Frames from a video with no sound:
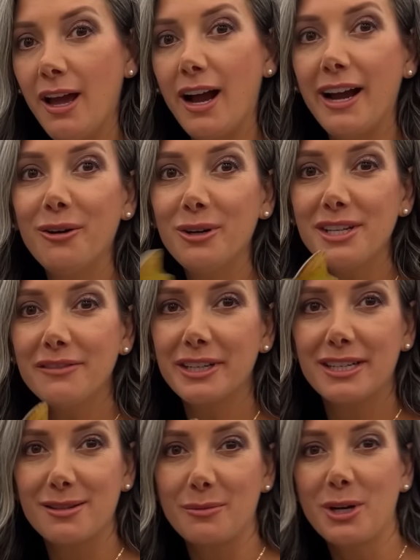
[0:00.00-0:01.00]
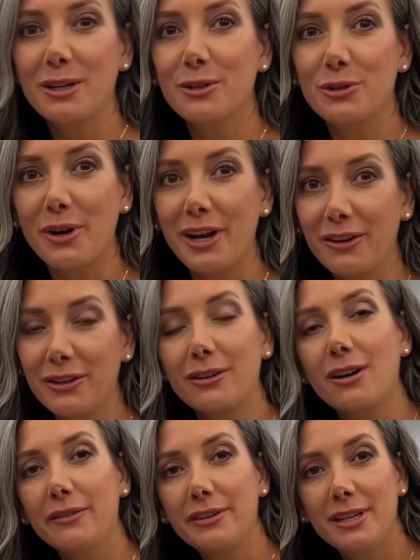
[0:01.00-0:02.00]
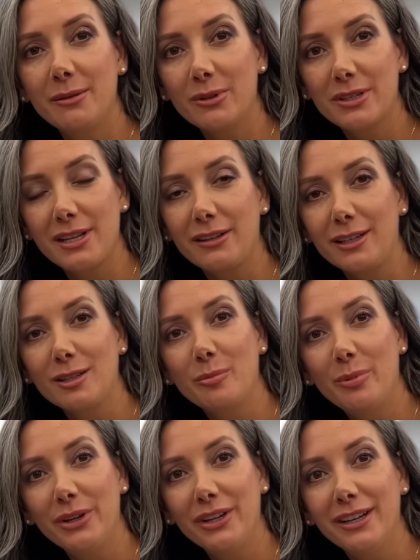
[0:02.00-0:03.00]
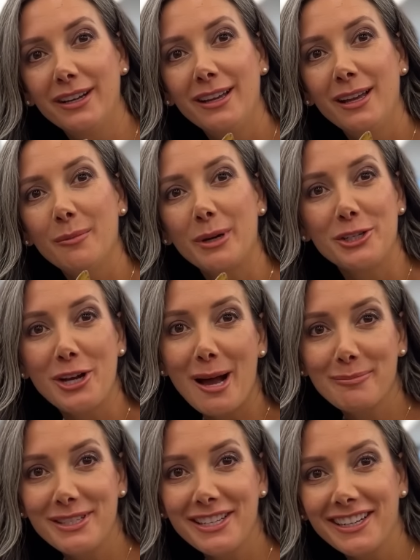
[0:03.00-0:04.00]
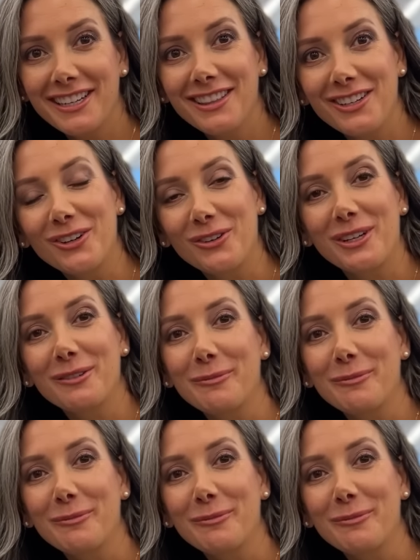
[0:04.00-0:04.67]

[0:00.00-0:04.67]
I always have like some kind of tray on the coffee table because I like to put my chapstick in there. Or like